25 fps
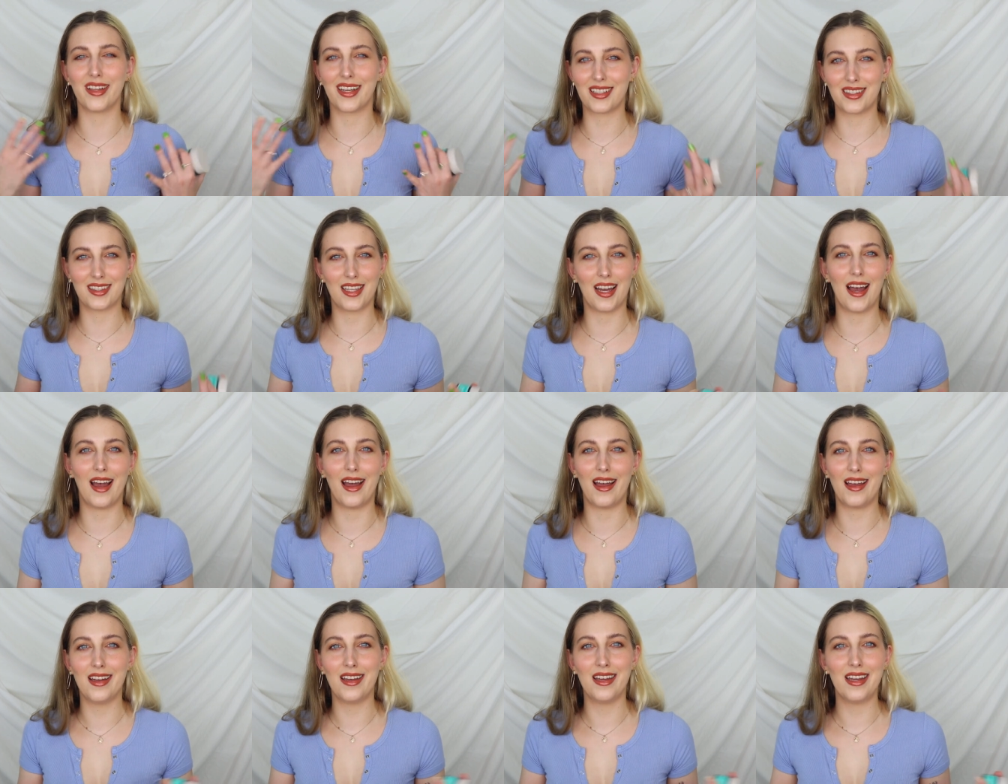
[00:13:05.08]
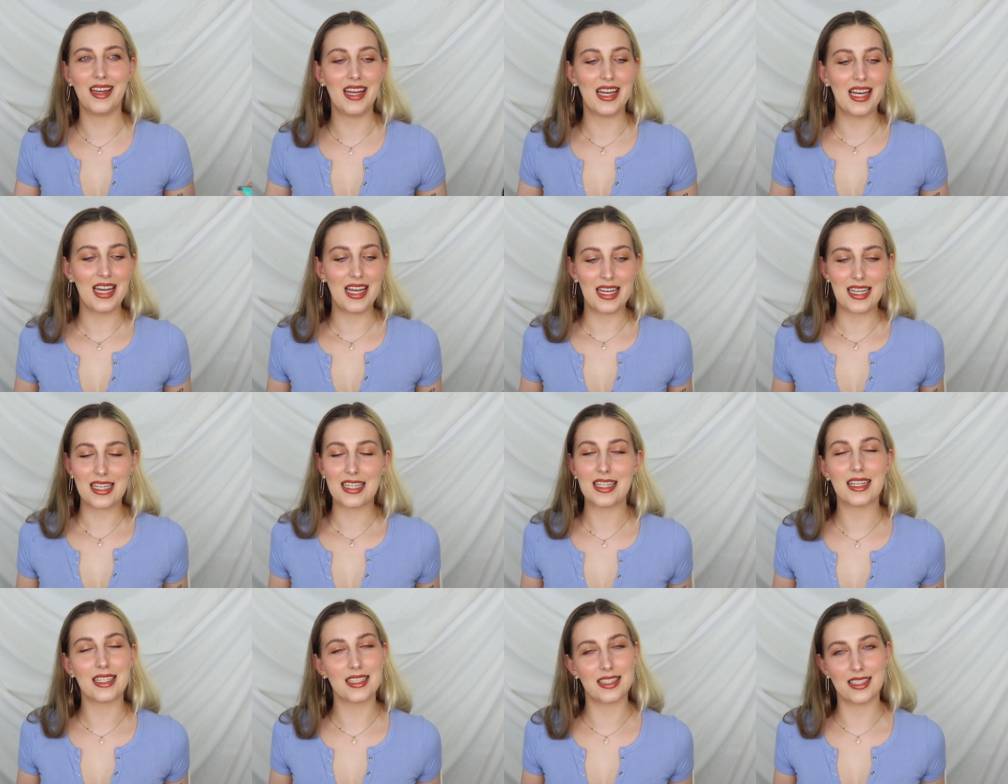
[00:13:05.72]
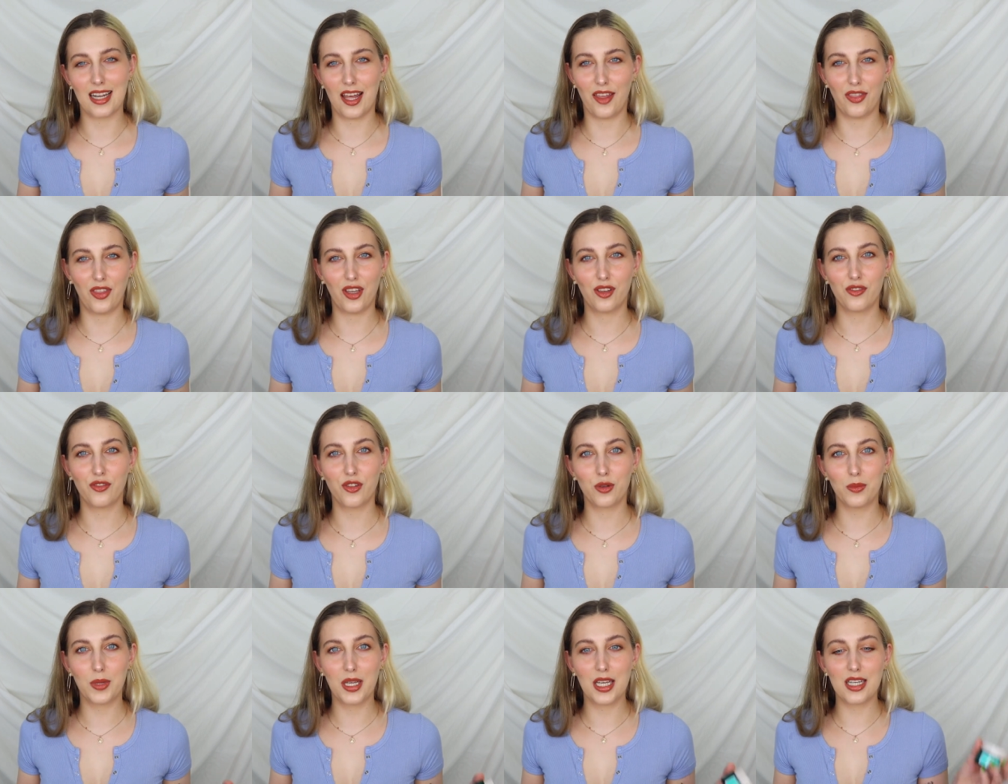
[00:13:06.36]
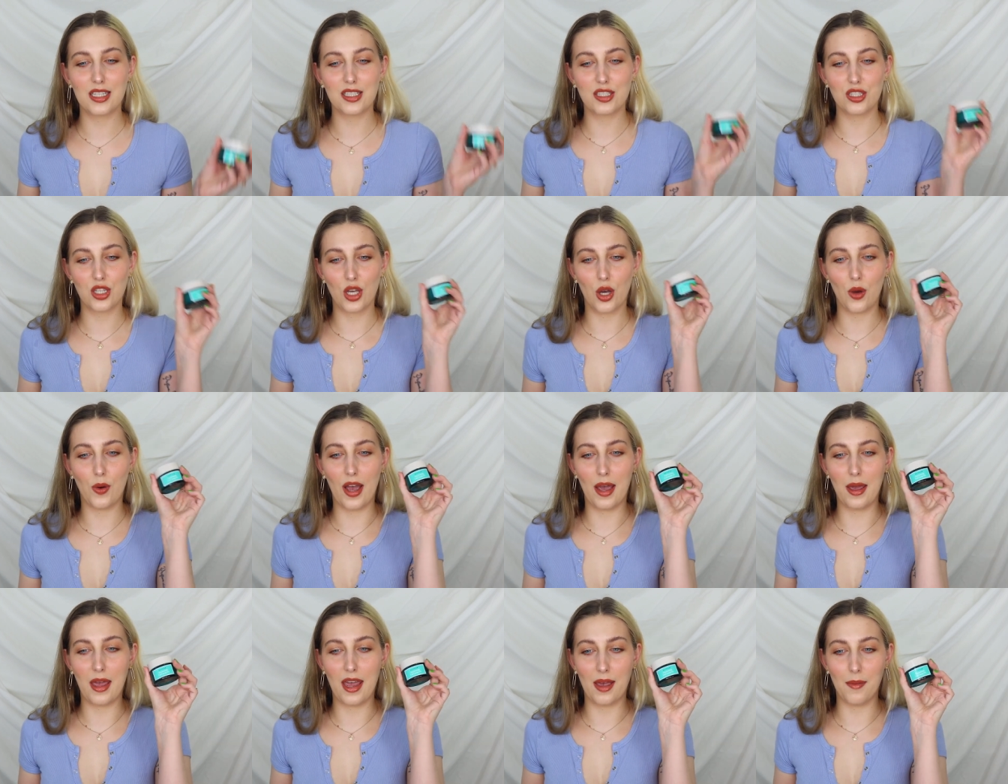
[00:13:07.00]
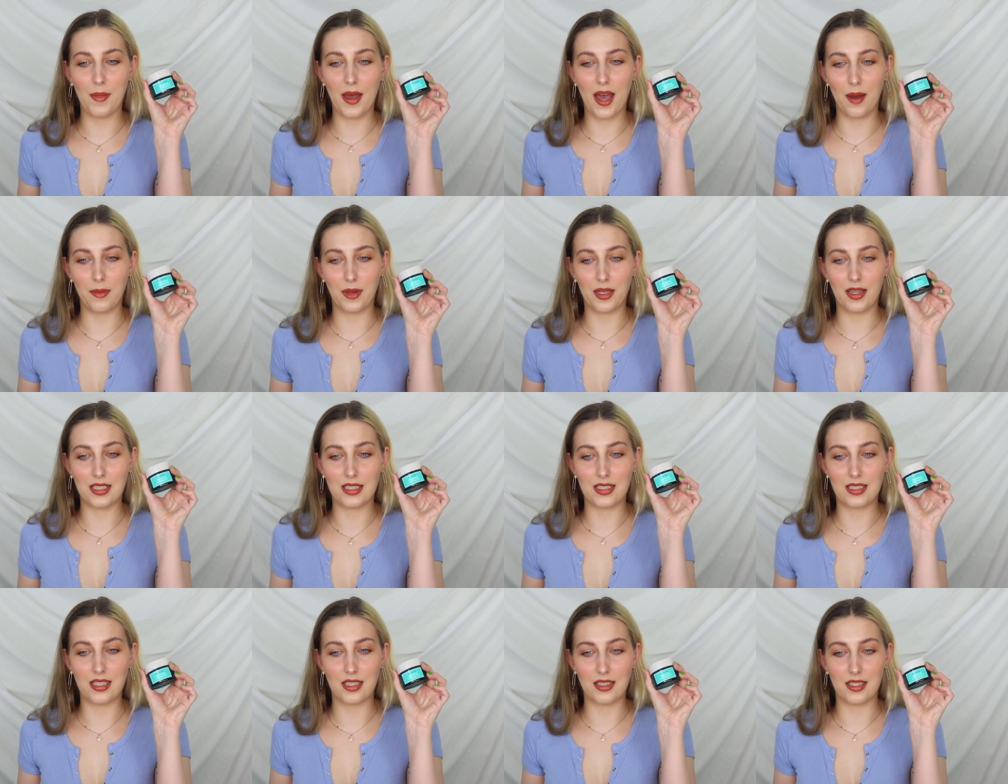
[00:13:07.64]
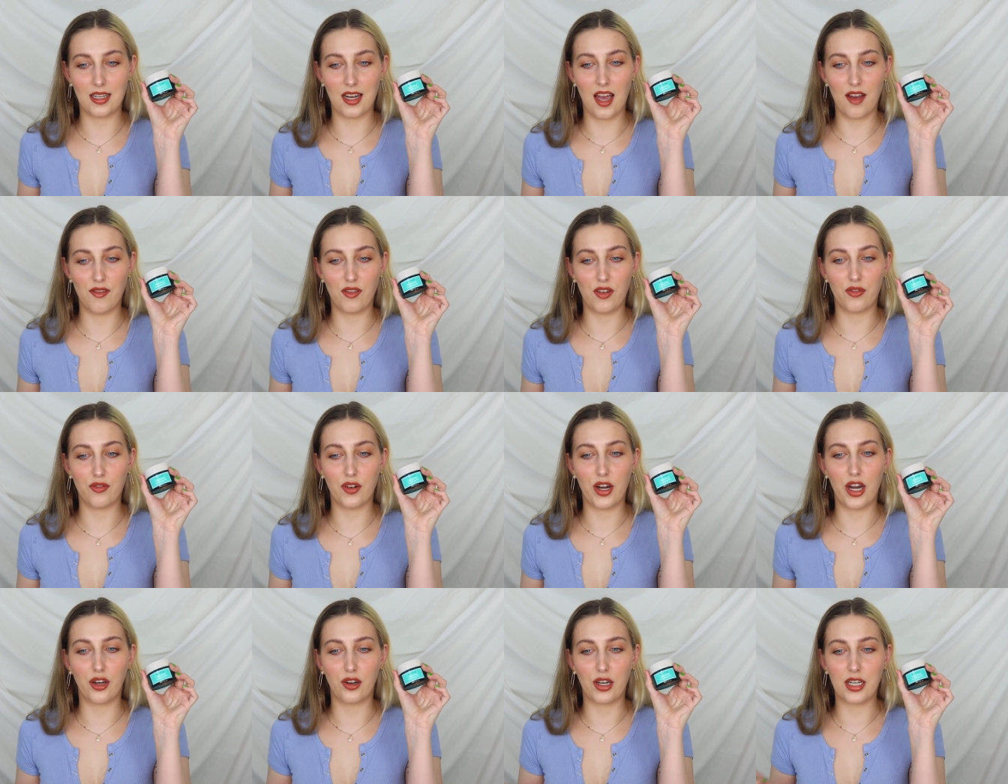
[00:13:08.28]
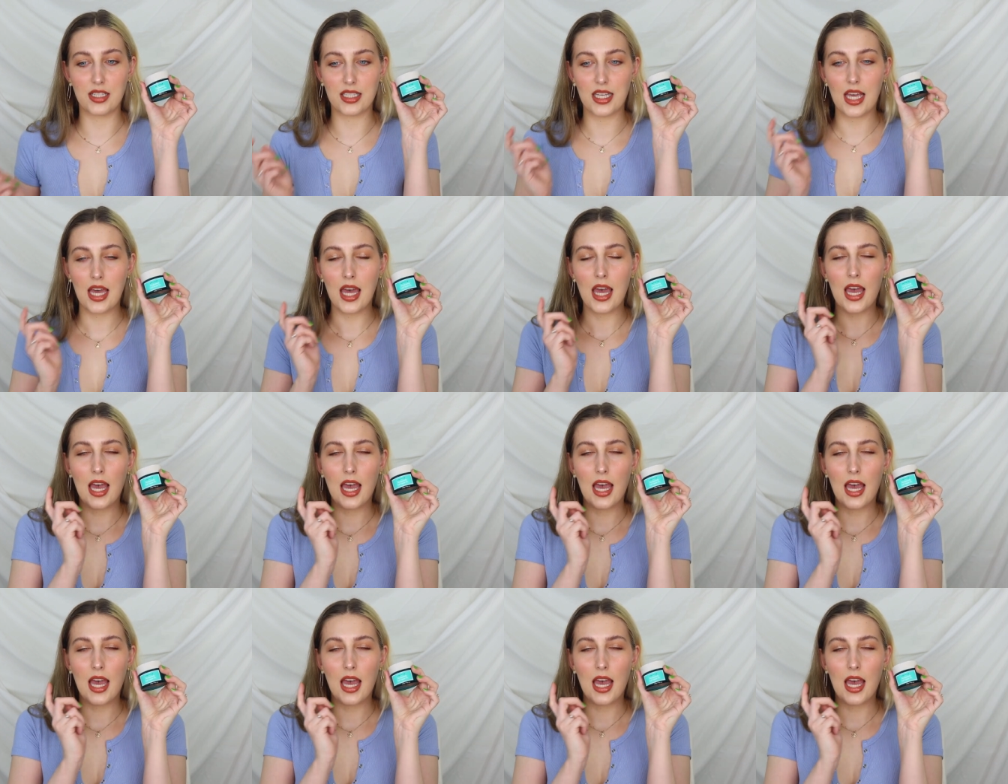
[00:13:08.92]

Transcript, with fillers: like that does nothing for me so I am happy this doesn't have a fragrance.